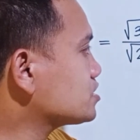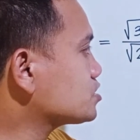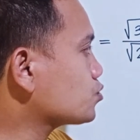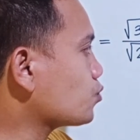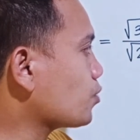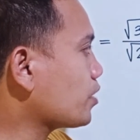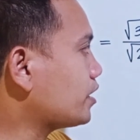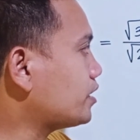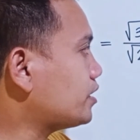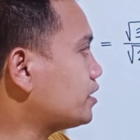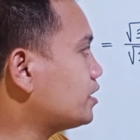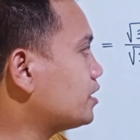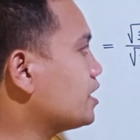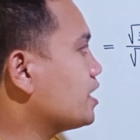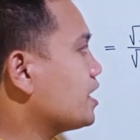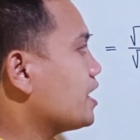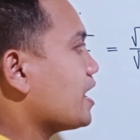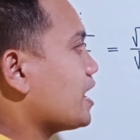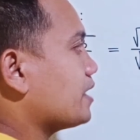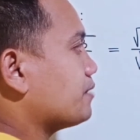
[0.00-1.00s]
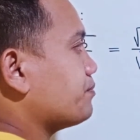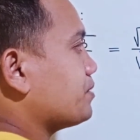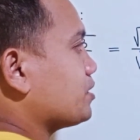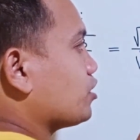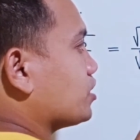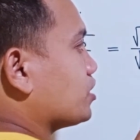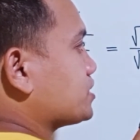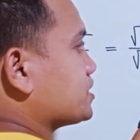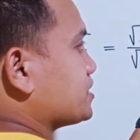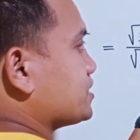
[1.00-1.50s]
square. And
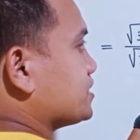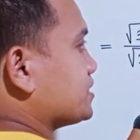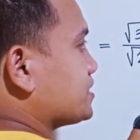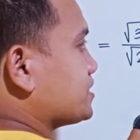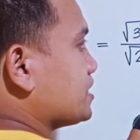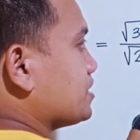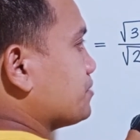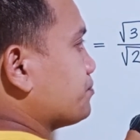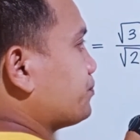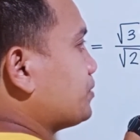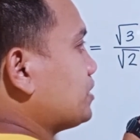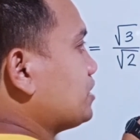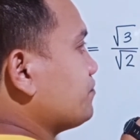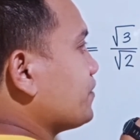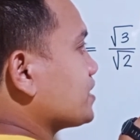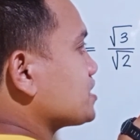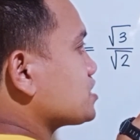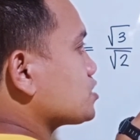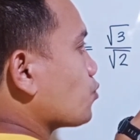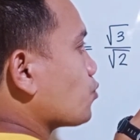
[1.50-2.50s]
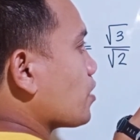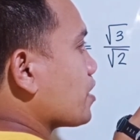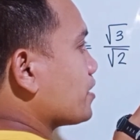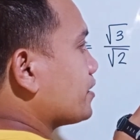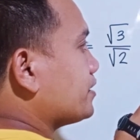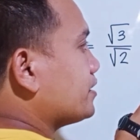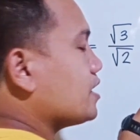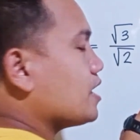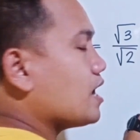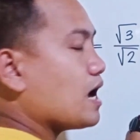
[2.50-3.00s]
because it is a perfect
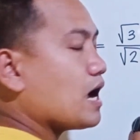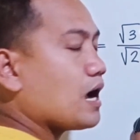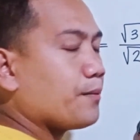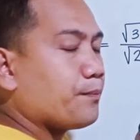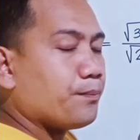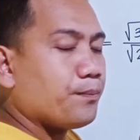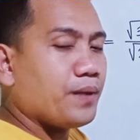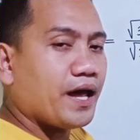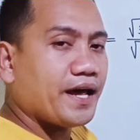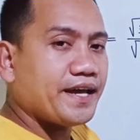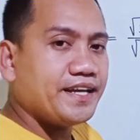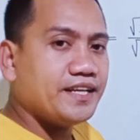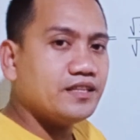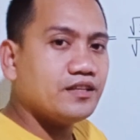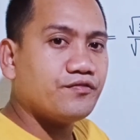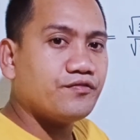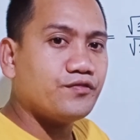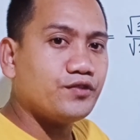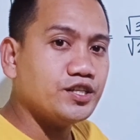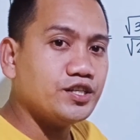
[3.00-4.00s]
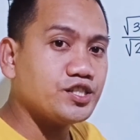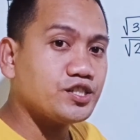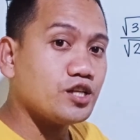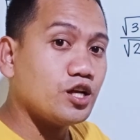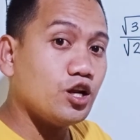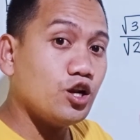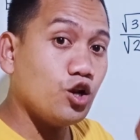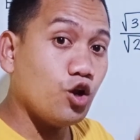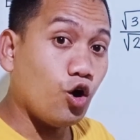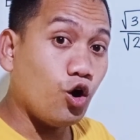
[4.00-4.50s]
square, applying the first
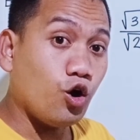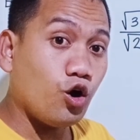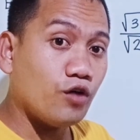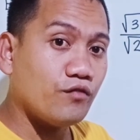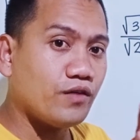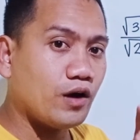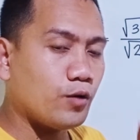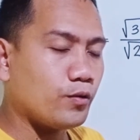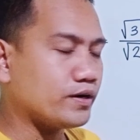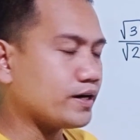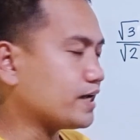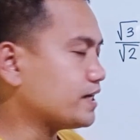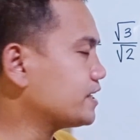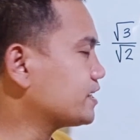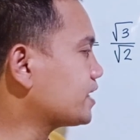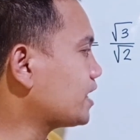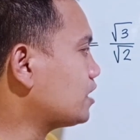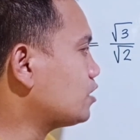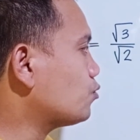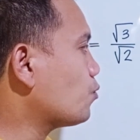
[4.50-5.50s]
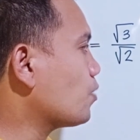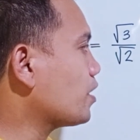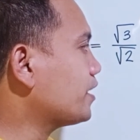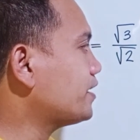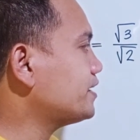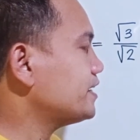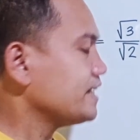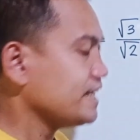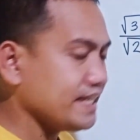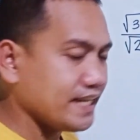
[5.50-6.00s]
law of our radical
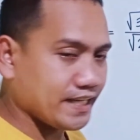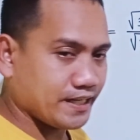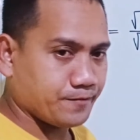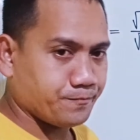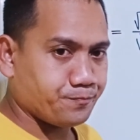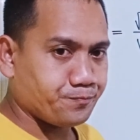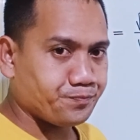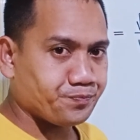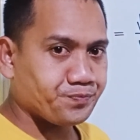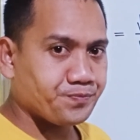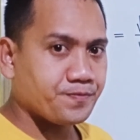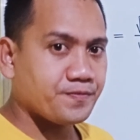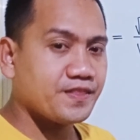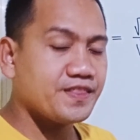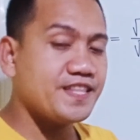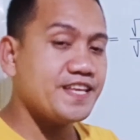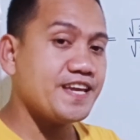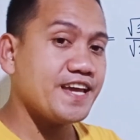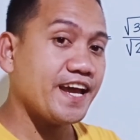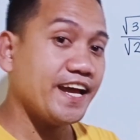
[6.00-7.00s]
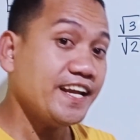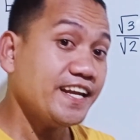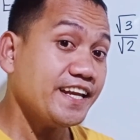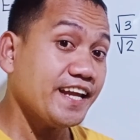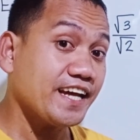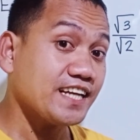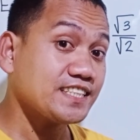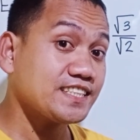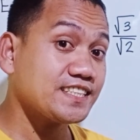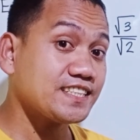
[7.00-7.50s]
wherein the
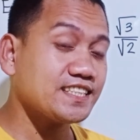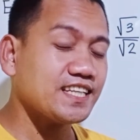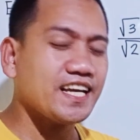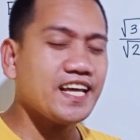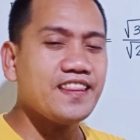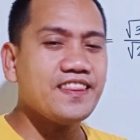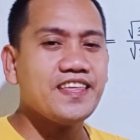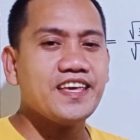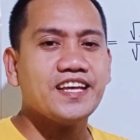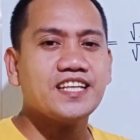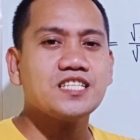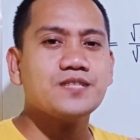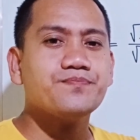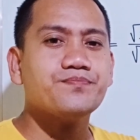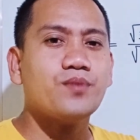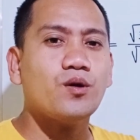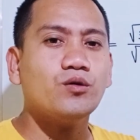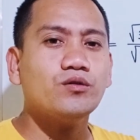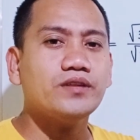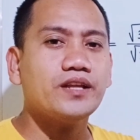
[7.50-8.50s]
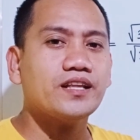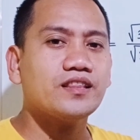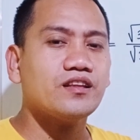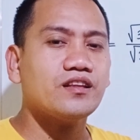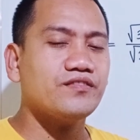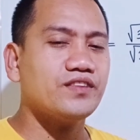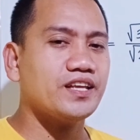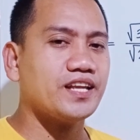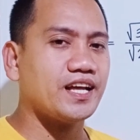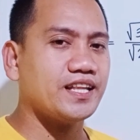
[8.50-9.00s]
index and the exponent
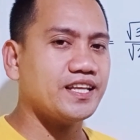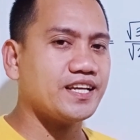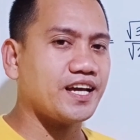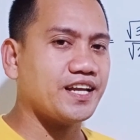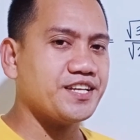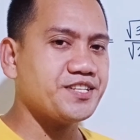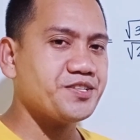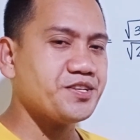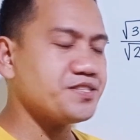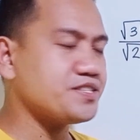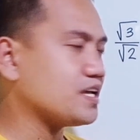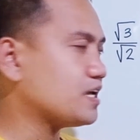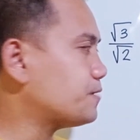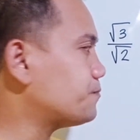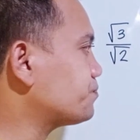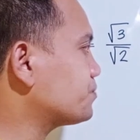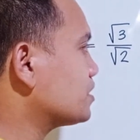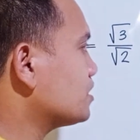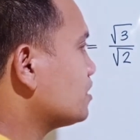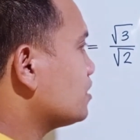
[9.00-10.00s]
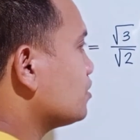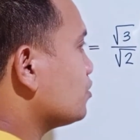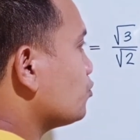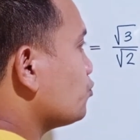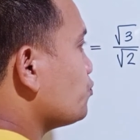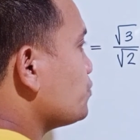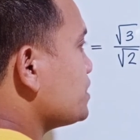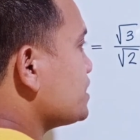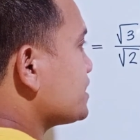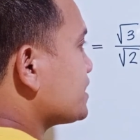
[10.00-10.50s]
of the radical is the same,
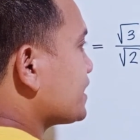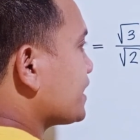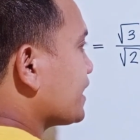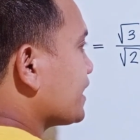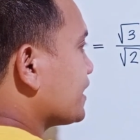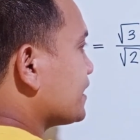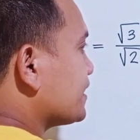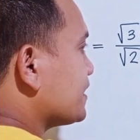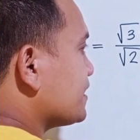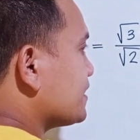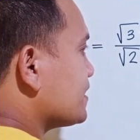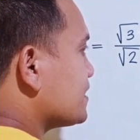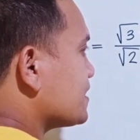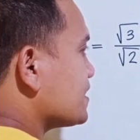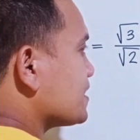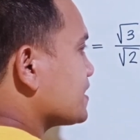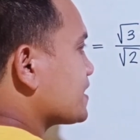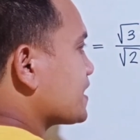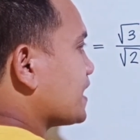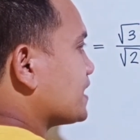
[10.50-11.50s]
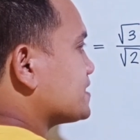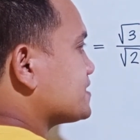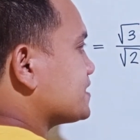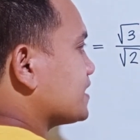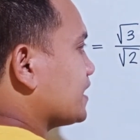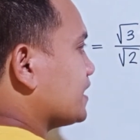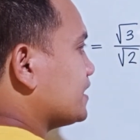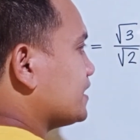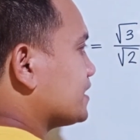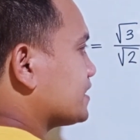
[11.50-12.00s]
we can
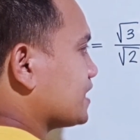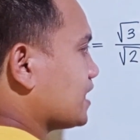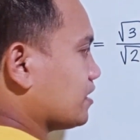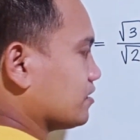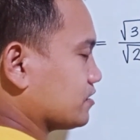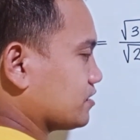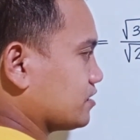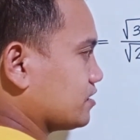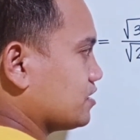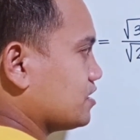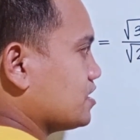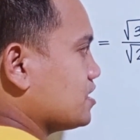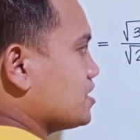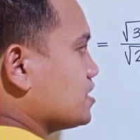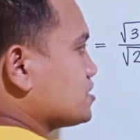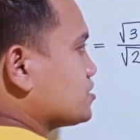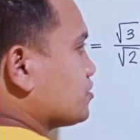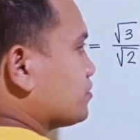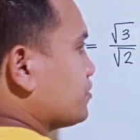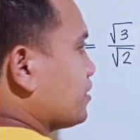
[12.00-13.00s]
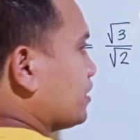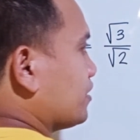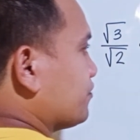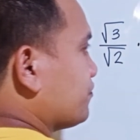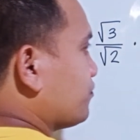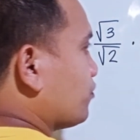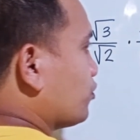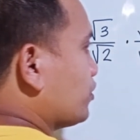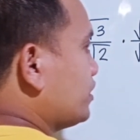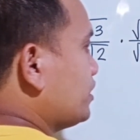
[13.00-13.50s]
cancel it out. So
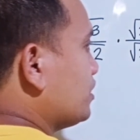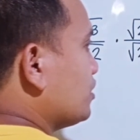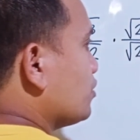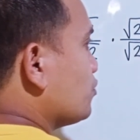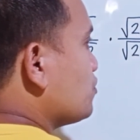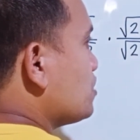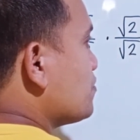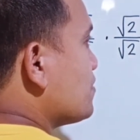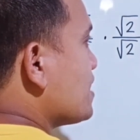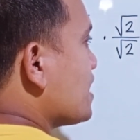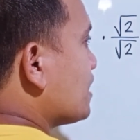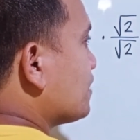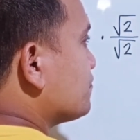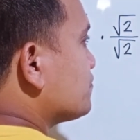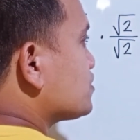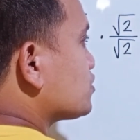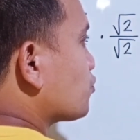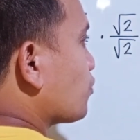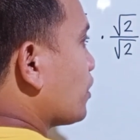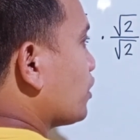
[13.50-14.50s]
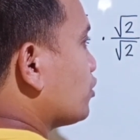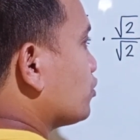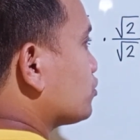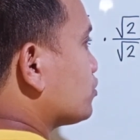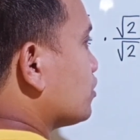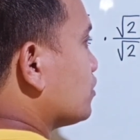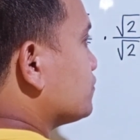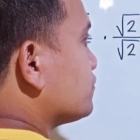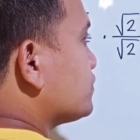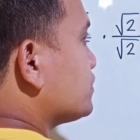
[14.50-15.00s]
therefore, we will have square root
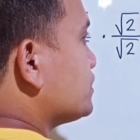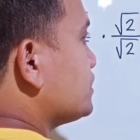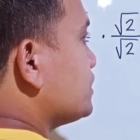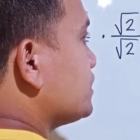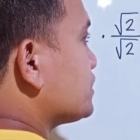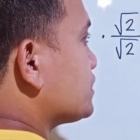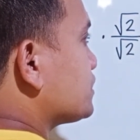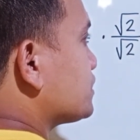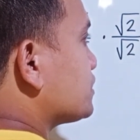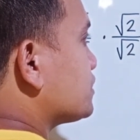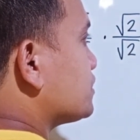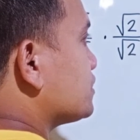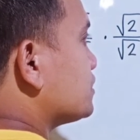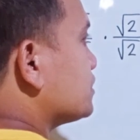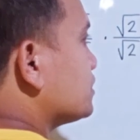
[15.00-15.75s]
of 6